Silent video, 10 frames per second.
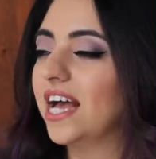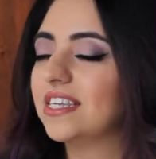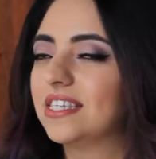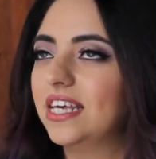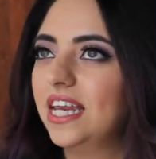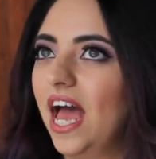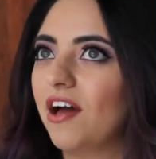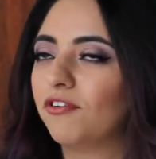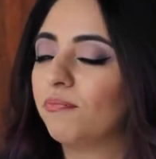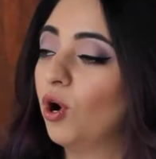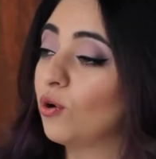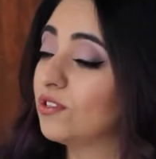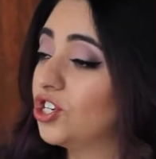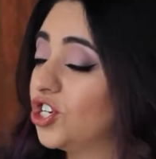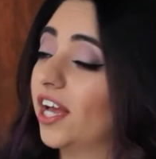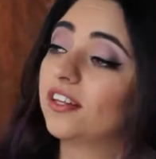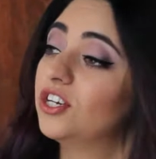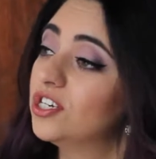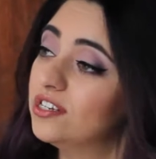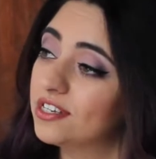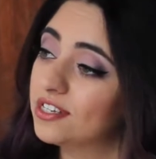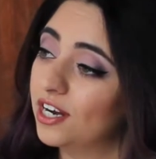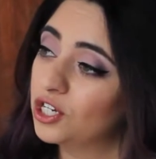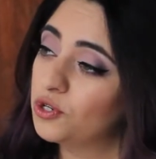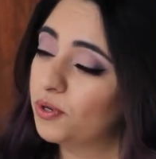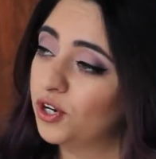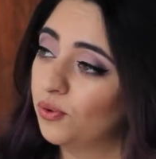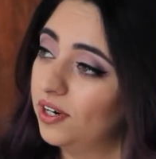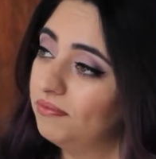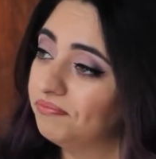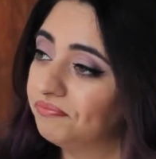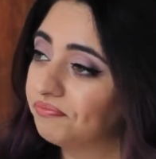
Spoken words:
Has it ever posed challenges as an entrepreneur?